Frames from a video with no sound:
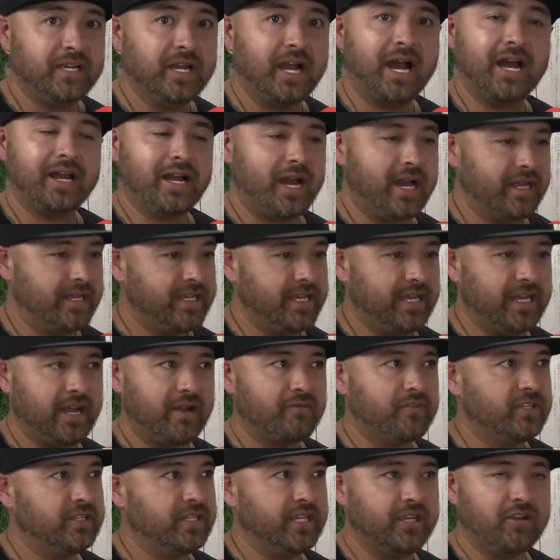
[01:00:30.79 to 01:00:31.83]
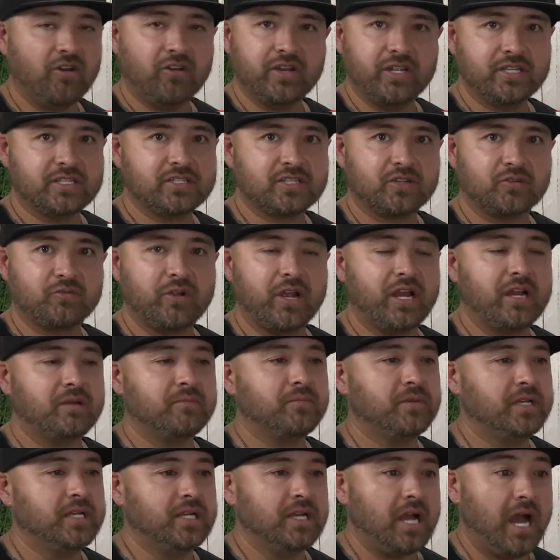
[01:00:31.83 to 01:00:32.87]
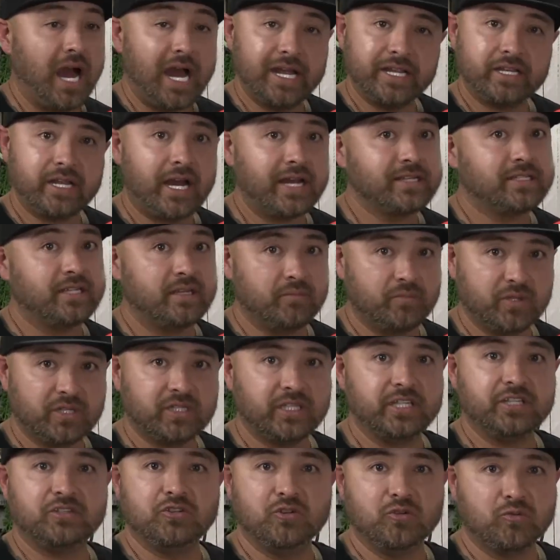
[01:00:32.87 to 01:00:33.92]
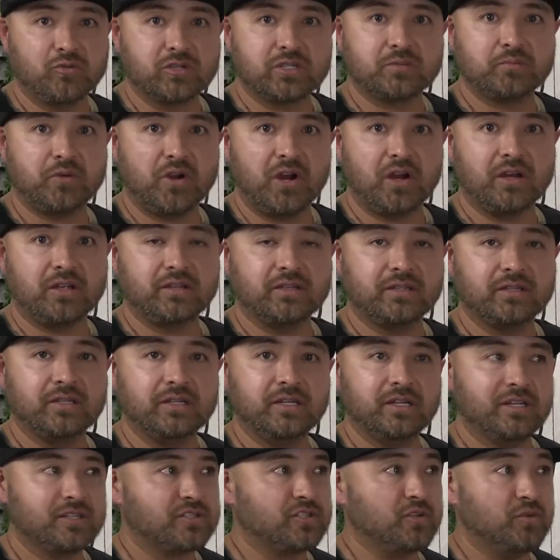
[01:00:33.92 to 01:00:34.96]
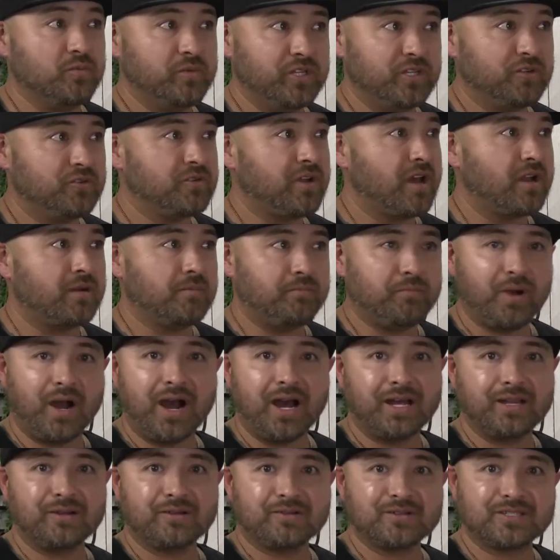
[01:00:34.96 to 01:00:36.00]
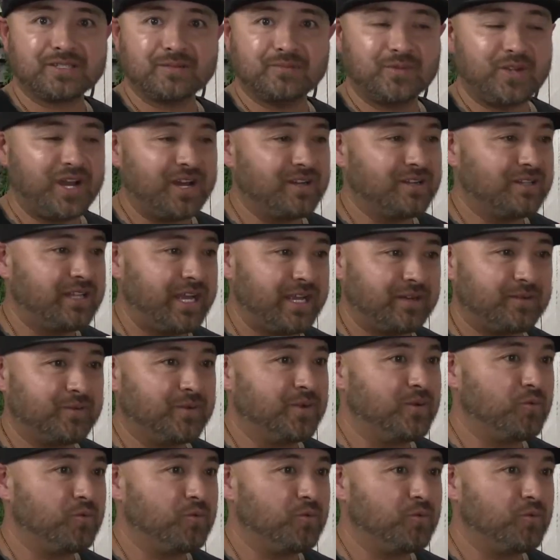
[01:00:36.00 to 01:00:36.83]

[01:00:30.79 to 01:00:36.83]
I, I, get everything on Instagram. I, I, typically do respond, assuming you're not a bot or some yeah, kind of like yeah.